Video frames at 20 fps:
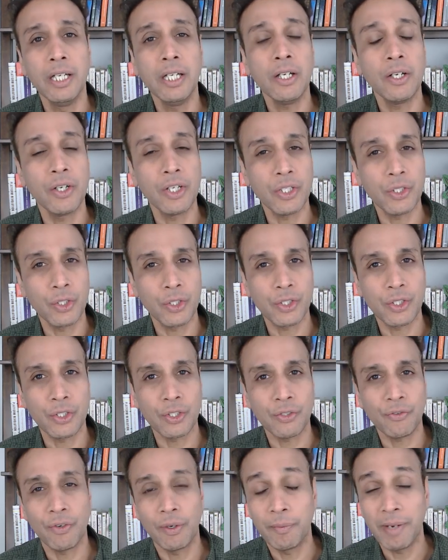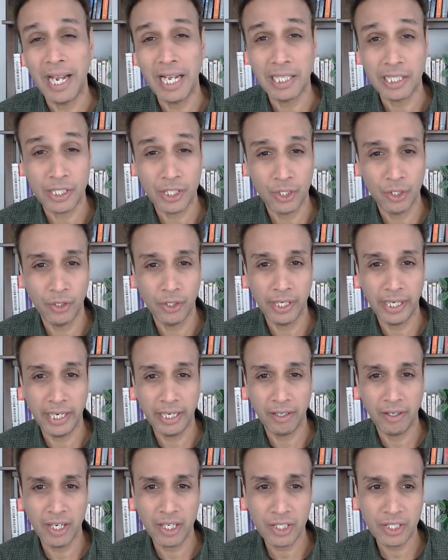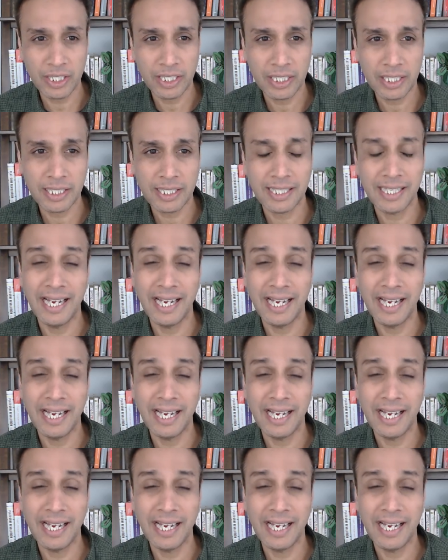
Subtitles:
researchers from Halcyon Diagnostics,